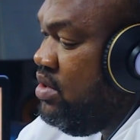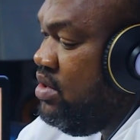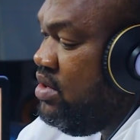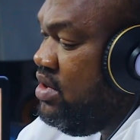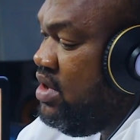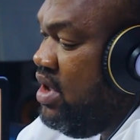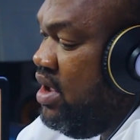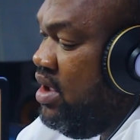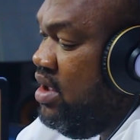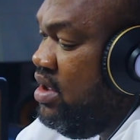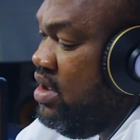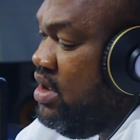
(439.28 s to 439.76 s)

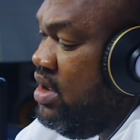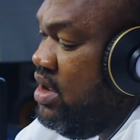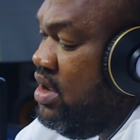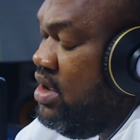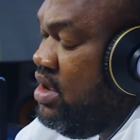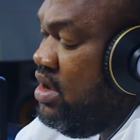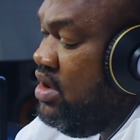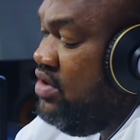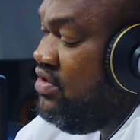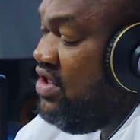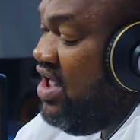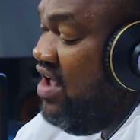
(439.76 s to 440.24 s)
Yeah,
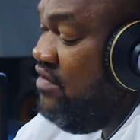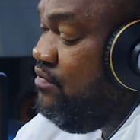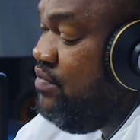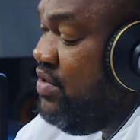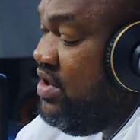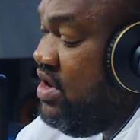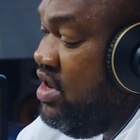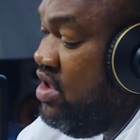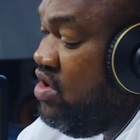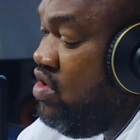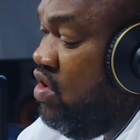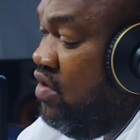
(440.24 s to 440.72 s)
he said, "I've
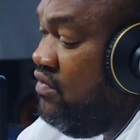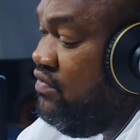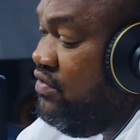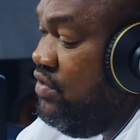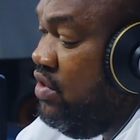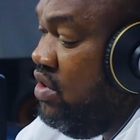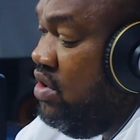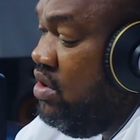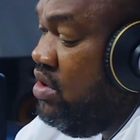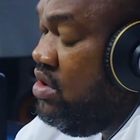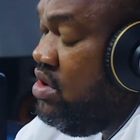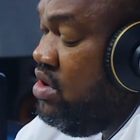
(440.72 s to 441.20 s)
been a
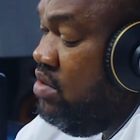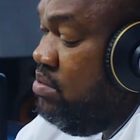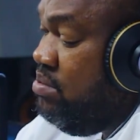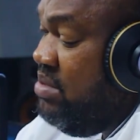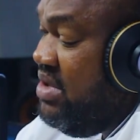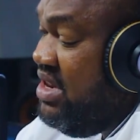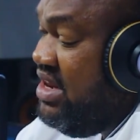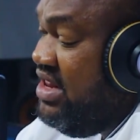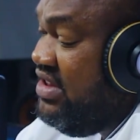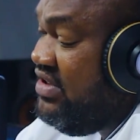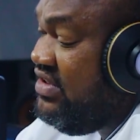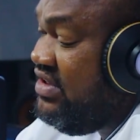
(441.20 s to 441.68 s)
governor,
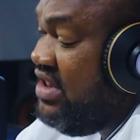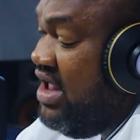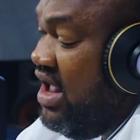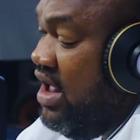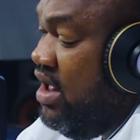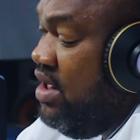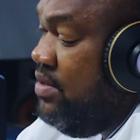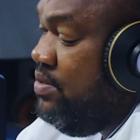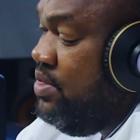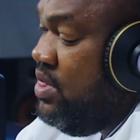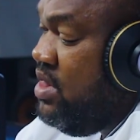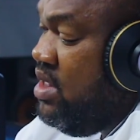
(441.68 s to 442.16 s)
minister,
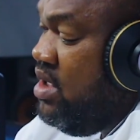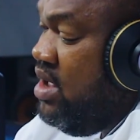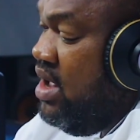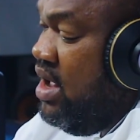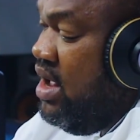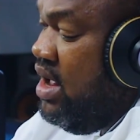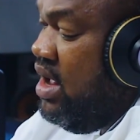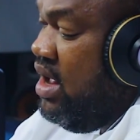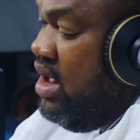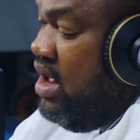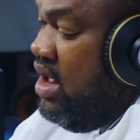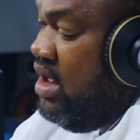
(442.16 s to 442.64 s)

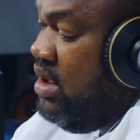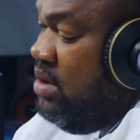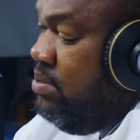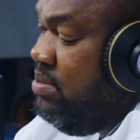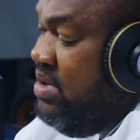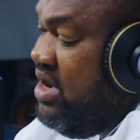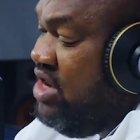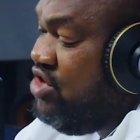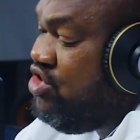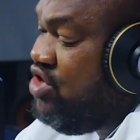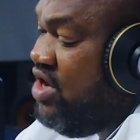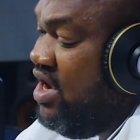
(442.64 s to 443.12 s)

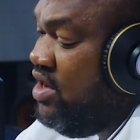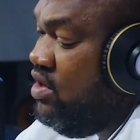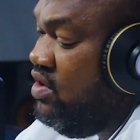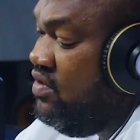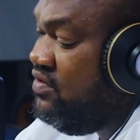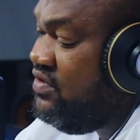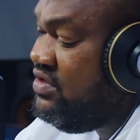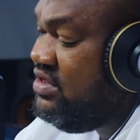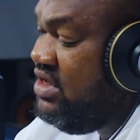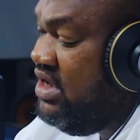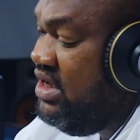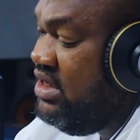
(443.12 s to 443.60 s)
military head
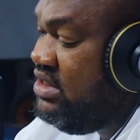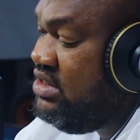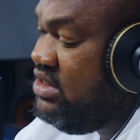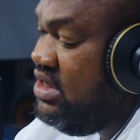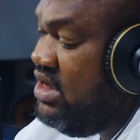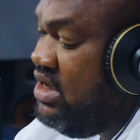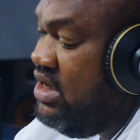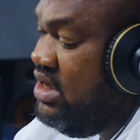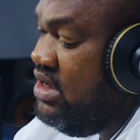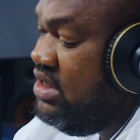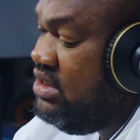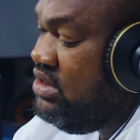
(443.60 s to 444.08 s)
of state,
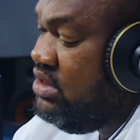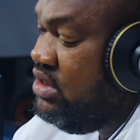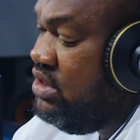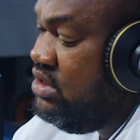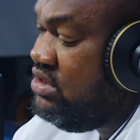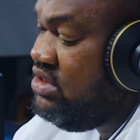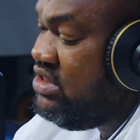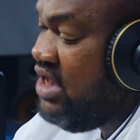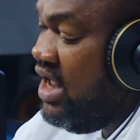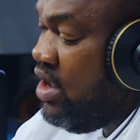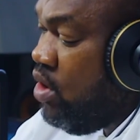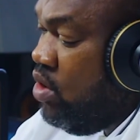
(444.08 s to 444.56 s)

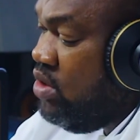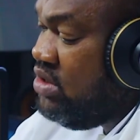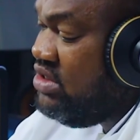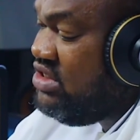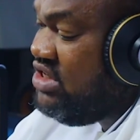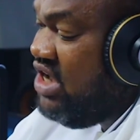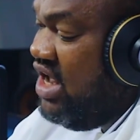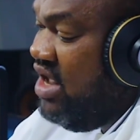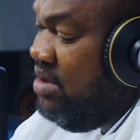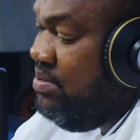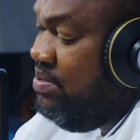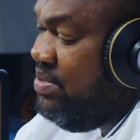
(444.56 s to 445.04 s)
2nd
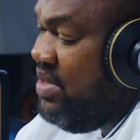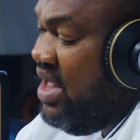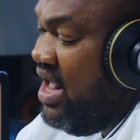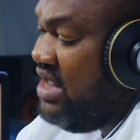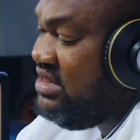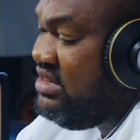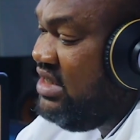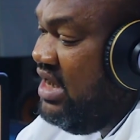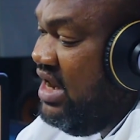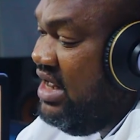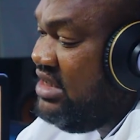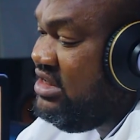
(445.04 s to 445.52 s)
term
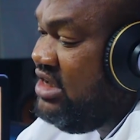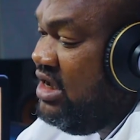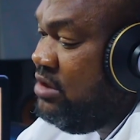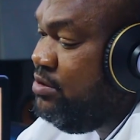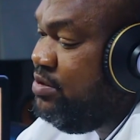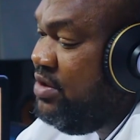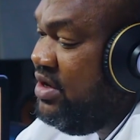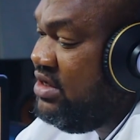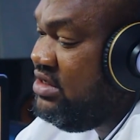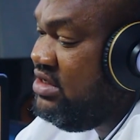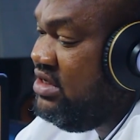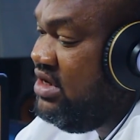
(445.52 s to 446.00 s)
as elected
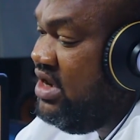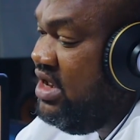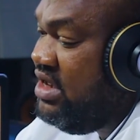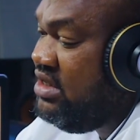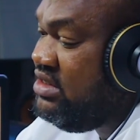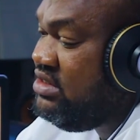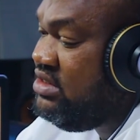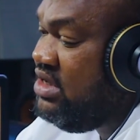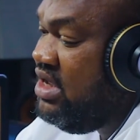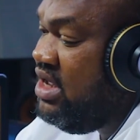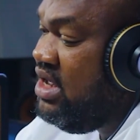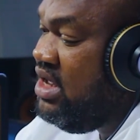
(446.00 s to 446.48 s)

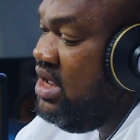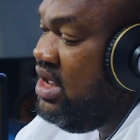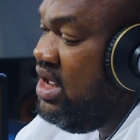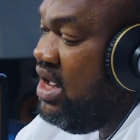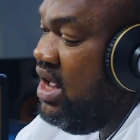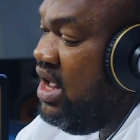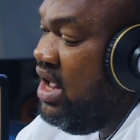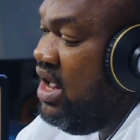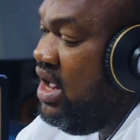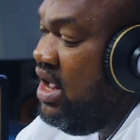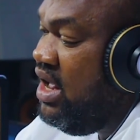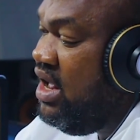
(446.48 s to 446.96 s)
president.
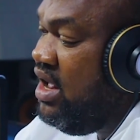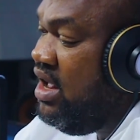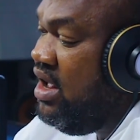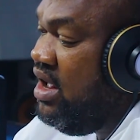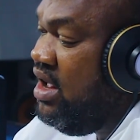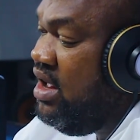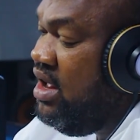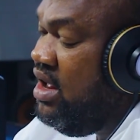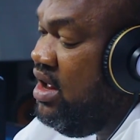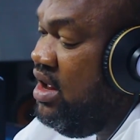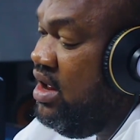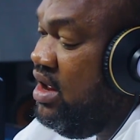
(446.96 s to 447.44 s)

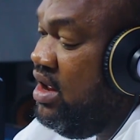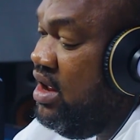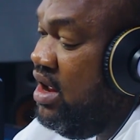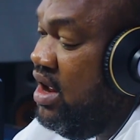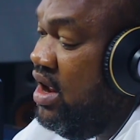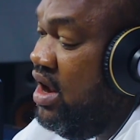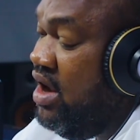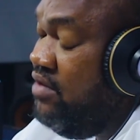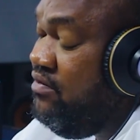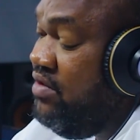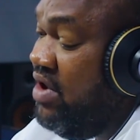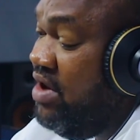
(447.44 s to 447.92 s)

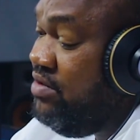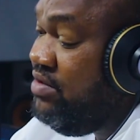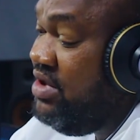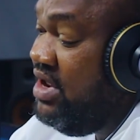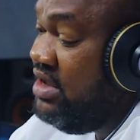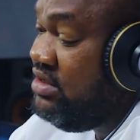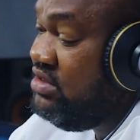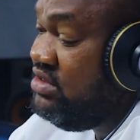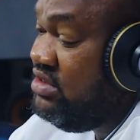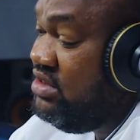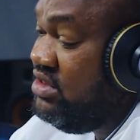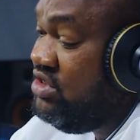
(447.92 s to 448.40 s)

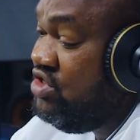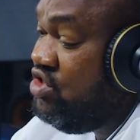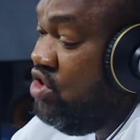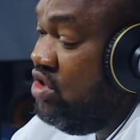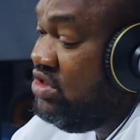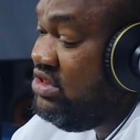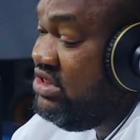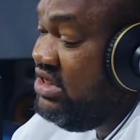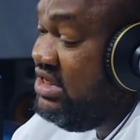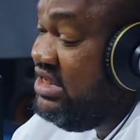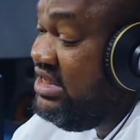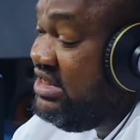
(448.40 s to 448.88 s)
It's
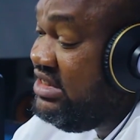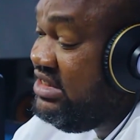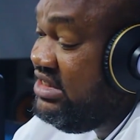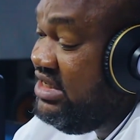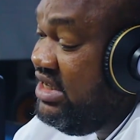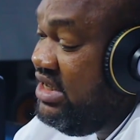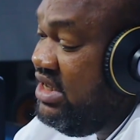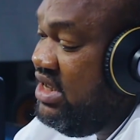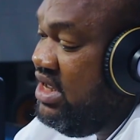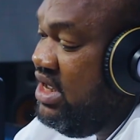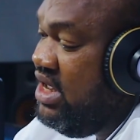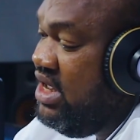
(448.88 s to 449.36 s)
not easy.